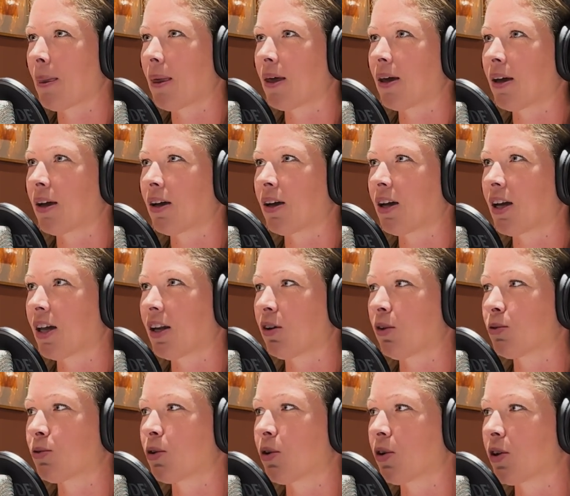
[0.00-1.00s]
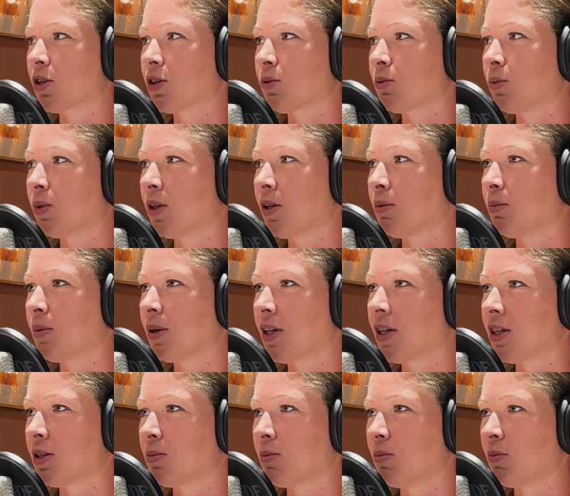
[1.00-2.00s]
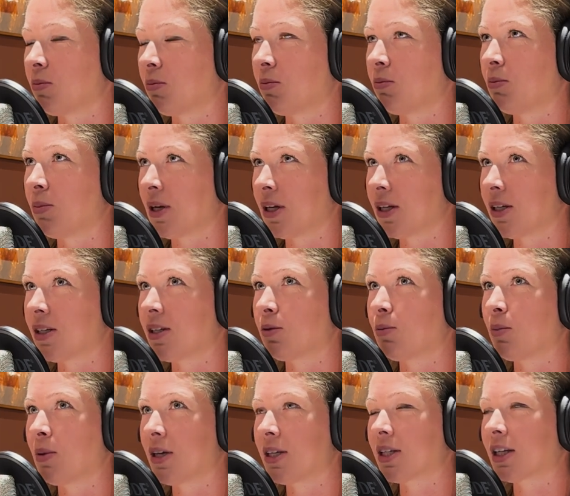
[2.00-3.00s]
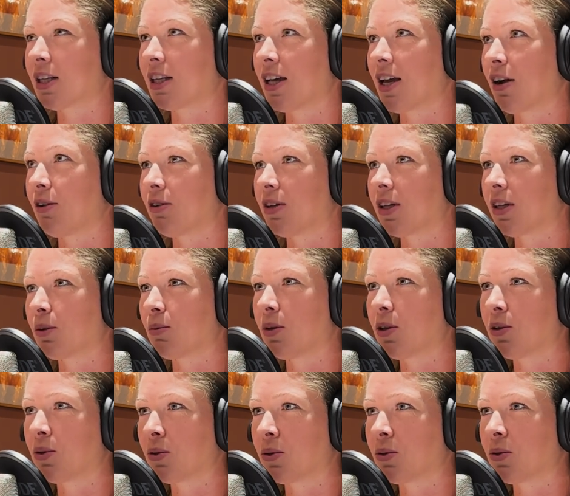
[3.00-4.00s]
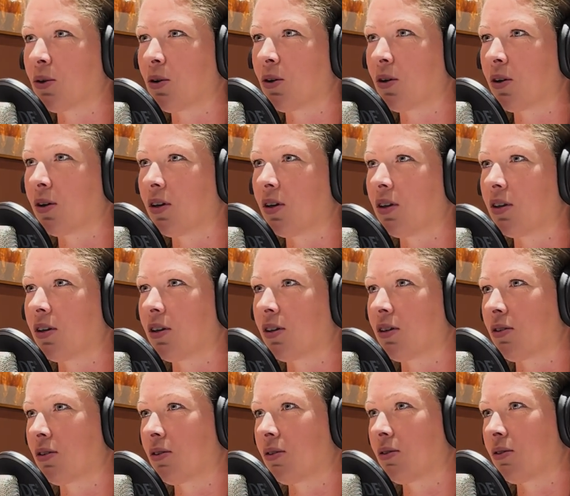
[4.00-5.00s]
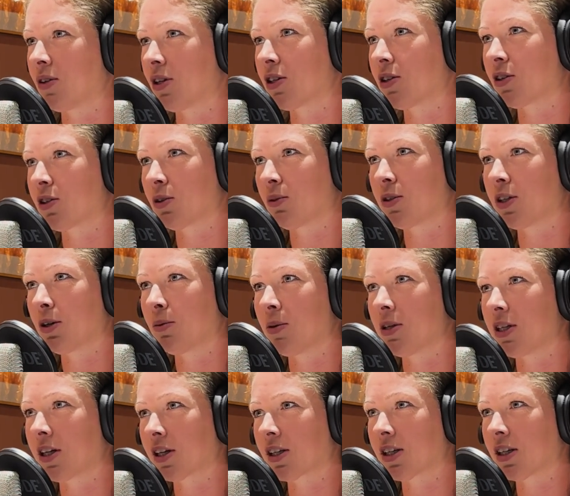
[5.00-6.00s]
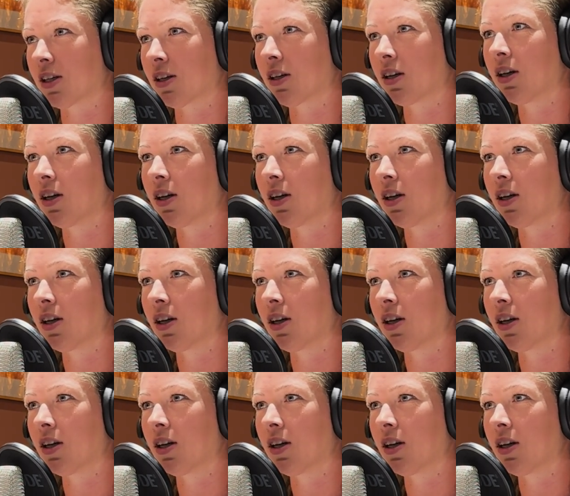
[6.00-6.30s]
And of course, we base basically everything we do on the research of Jaime Jackson